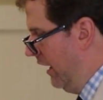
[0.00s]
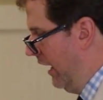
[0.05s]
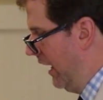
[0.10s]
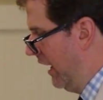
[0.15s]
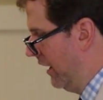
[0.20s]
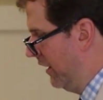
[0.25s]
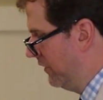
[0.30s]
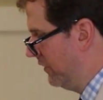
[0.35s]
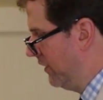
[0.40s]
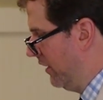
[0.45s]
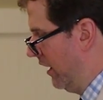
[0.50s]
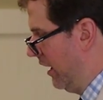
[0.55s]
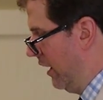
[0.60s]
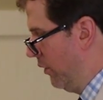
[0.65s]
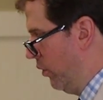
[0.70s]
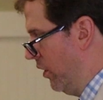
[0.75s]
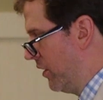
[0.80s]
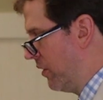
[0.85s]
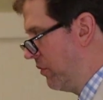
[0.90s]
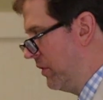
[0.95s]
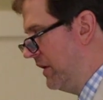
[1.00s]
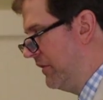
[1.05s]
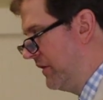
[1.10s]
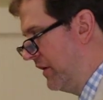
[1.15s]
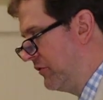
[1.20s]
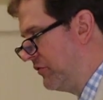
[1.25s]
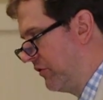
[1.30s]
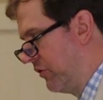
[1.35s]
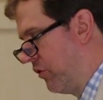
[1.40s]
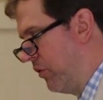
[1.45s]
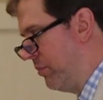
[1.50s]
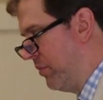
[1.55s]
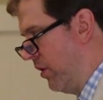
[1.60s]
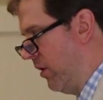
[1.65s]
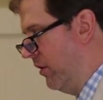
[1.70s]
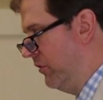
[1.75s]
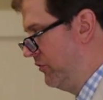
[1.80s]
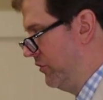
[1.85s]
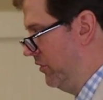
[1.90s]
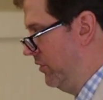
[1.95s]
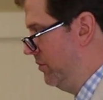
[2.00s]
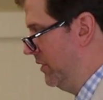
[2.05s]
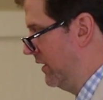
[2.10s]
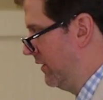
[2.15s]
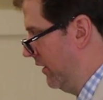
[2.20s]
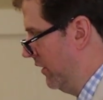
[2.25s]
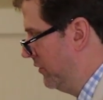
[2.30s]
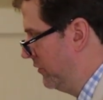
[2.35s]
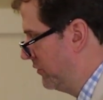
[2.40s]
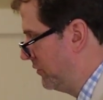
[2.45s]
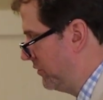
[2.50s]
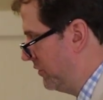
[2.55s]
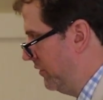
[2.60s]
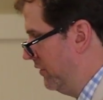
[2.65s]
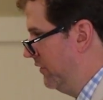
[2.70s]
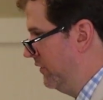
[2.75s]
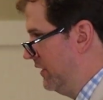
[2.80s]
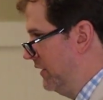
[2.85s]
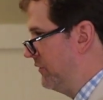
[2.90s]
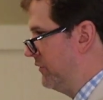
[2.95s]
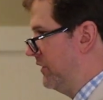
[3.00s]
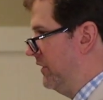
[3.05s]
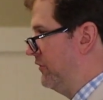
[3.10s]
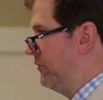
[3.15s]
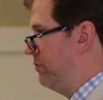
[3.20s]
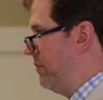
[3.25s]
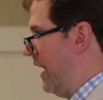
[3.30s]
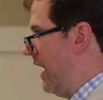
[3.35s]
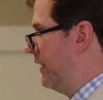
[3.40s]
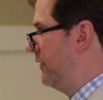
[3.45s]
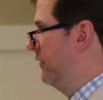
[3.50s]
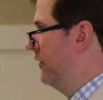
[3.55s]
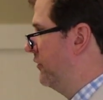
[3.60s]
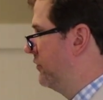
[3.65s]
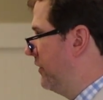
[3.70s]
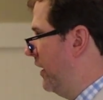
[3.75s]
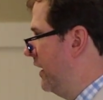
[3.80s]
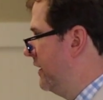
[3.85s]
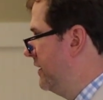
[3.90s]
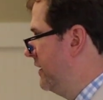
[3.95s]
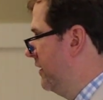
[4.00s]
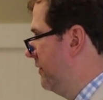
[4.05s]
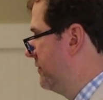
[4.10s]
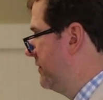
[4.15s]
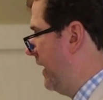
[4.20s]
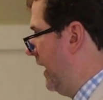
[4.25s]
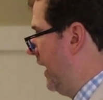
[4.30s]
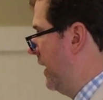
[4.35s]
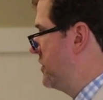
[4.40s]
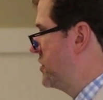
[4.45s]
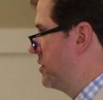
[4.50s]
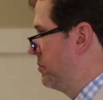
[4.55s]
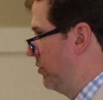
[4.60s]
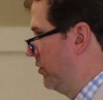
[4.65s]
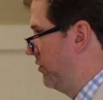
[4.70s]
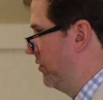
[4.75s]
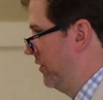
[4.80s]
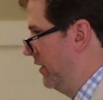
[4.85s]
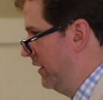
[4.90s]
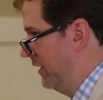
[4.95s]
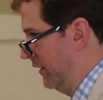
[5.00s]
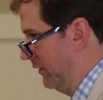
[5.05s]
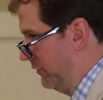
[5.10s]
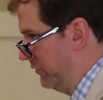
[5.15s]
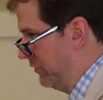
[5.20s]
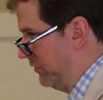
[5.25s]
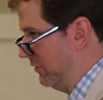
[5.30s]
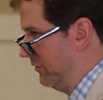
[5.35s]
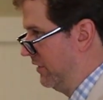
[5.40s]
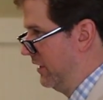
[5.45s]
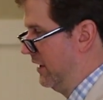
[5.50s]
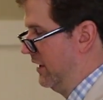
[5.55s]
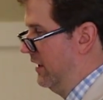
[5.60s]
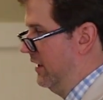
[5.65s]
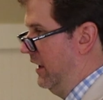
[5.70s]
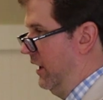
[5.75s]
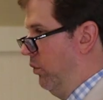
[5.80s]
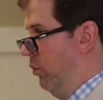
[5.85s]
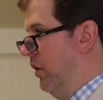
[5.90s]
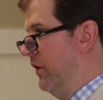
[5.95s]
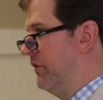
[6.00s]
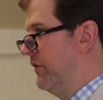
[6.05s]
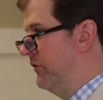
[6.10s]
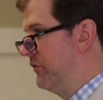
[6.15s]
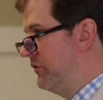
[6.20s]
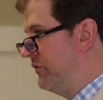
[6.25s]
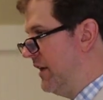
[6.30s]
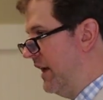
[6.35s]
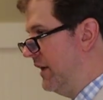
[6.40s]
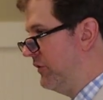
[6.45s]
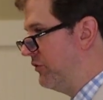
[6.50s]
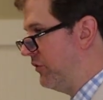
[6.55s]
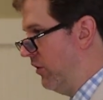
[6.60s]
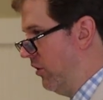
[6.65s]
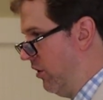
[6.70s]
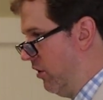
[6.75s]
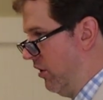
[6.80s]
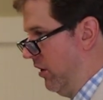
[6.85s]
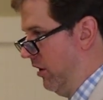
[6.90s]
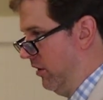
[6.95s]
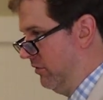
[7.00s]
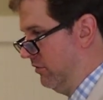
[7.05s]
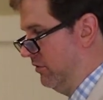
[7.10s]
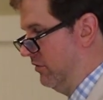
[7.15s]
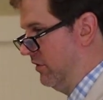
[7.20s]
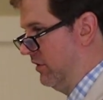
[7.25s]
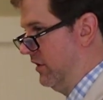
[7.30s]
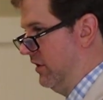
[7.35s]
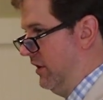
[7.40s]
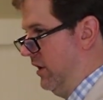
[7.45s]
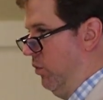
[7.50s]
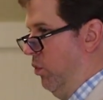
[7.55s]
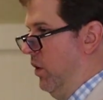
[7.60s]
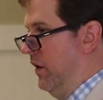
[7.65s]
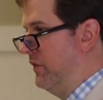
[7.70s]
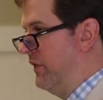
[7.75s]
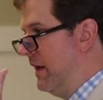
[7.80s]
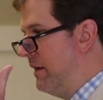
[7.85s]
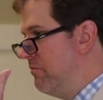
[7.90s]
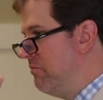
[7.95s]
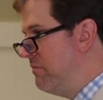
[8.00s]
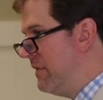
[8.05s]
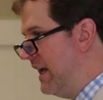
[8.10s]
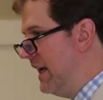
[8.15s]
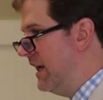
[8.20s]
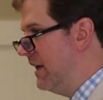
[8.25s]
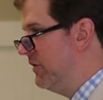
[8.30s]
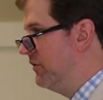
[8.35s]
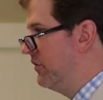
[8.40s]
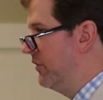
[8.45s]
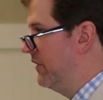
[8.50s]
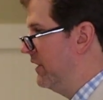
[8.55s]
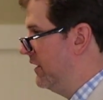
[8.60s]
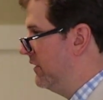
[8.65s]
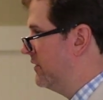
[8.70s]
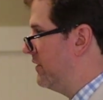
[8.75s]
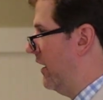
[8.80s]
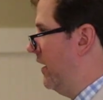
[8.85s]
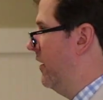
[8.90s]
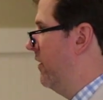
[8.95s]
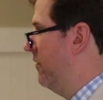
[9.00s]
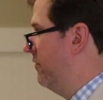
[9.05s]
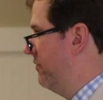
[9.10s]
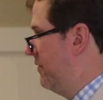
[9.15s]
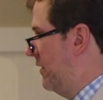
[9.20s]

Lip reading: And I want to read this little part too, because this gets back to this idea of tangible things and what the states are and what they mean to the entire